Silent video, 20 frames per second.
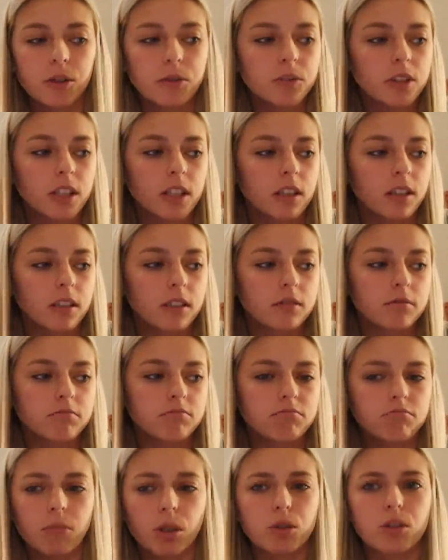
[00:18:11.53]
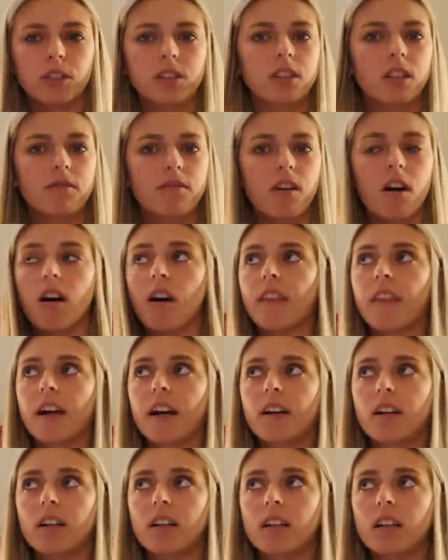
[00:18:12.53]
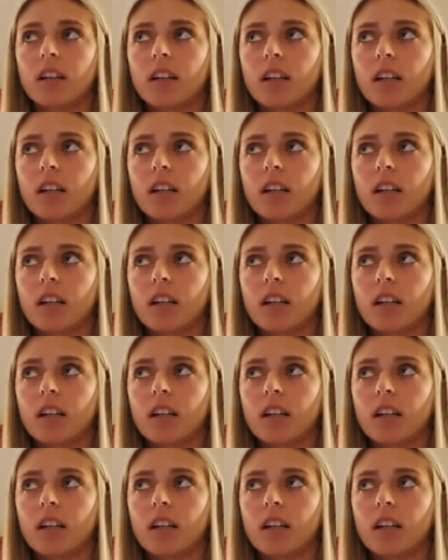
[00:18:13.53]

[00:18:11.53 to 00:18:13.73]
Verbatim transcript: using most of the stuff on there.